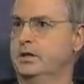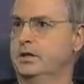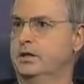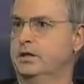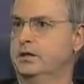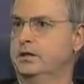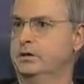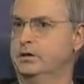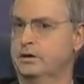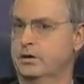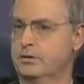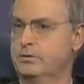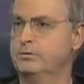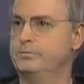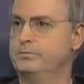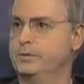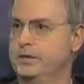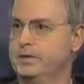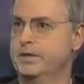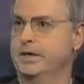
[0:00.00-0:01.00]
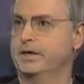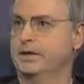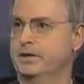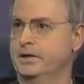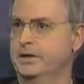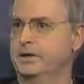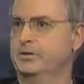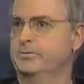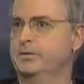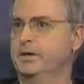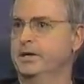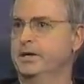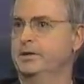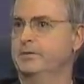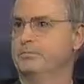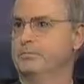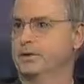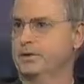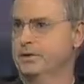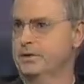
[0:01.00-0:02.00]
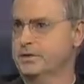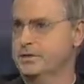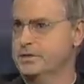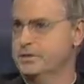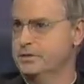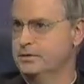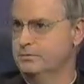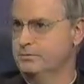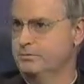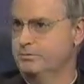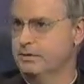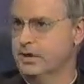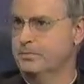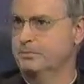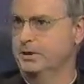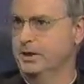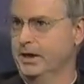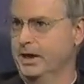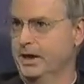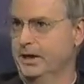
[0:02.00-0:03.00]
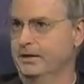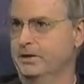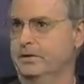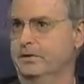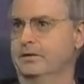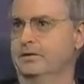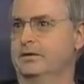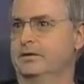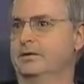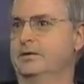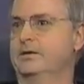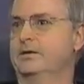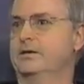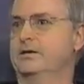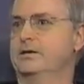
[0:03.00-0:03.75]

And don't be taken in by this propaganda